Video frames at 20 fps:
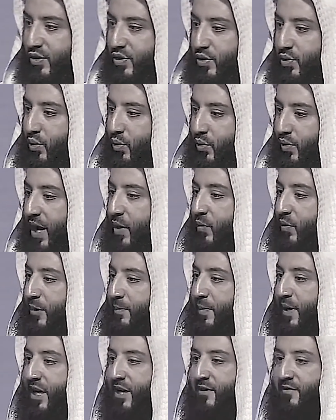Soon I will
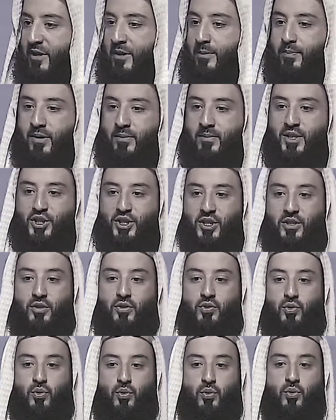be given permission
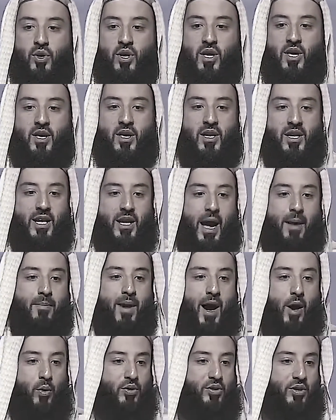to come
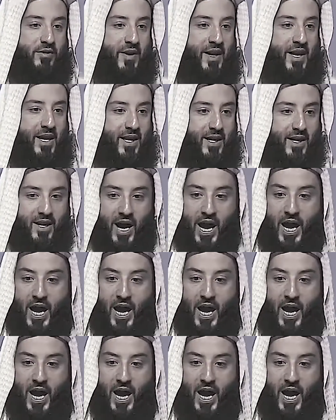out of here.